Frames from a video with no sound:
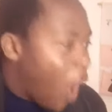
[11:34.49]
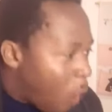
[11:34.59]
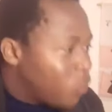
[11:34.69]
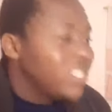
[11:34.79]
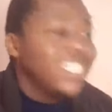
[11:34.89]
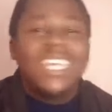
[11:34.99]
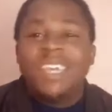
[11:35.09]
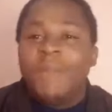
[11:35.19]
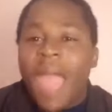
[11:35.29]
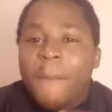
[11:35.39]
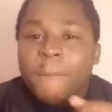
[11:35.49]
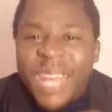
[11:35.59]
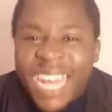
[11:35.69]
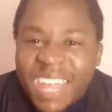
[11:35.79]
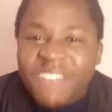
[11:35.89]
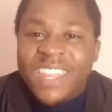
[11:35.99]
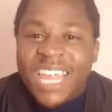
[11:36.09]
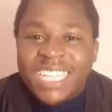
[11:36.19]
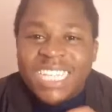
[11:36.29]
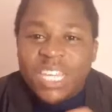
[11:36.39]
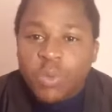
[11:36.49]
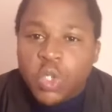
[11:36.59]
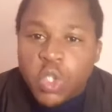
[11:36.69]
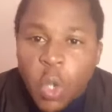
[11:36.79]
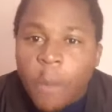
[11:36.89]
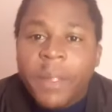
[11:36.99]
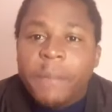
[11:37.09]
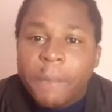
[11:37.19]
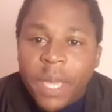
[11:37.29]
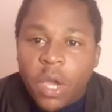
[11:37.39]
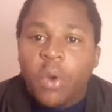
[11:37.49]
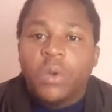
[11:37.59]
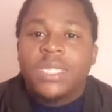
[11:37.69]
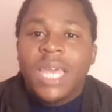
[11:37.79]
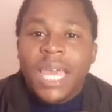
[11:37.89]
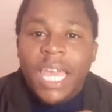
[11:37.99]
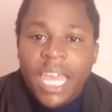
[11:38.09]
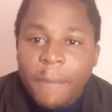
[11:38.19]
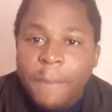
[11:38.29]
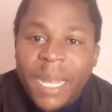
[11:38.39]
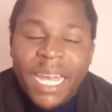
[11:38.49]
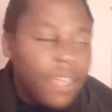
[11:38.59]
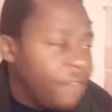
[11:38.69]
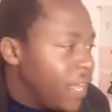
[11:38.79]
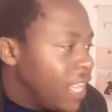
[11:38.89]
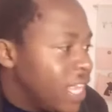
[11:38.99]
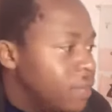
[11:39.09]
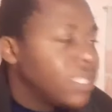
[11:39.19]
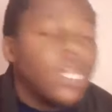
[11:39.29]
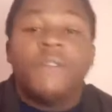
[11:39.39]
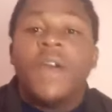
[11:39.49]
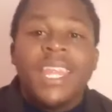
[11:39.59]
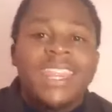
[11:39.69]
holding him and believing that he will stop it because he believed in himself.